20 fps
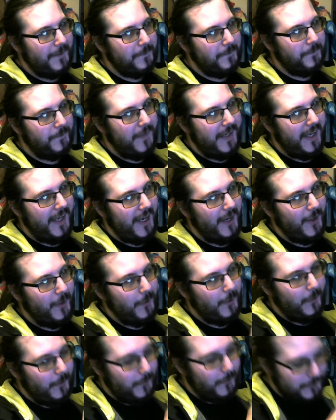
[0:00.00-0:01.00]

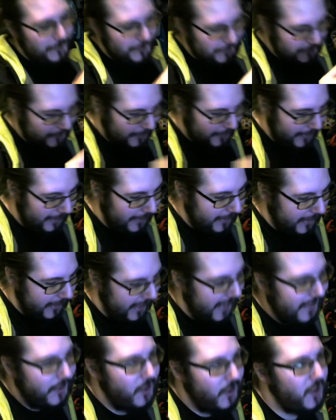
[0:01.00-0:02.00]
videos.
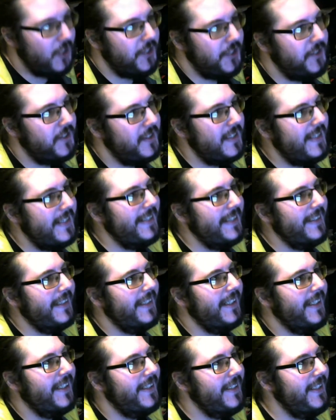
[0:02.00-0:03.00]
I just
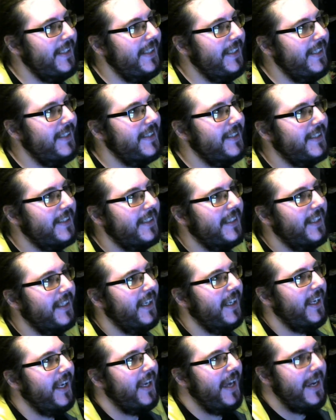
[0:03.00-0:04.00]
need
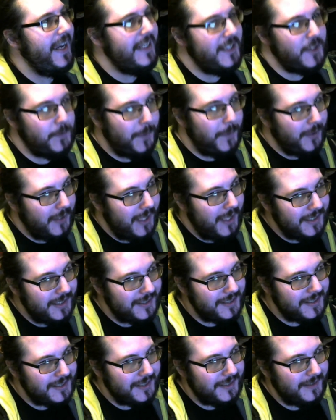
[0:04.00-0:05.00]
a spotlight
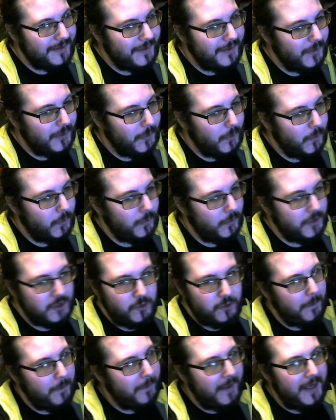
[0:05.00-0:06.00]
or a
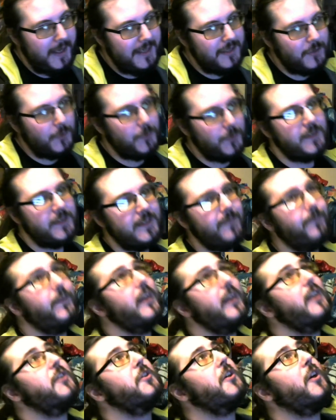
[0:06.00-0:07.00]
strip light or
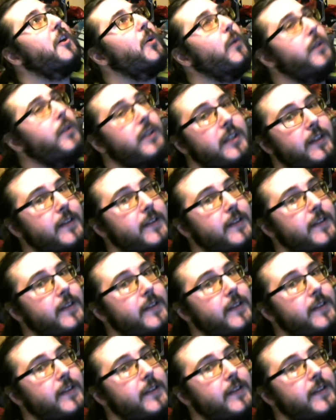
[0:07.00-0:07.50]
something to go on the other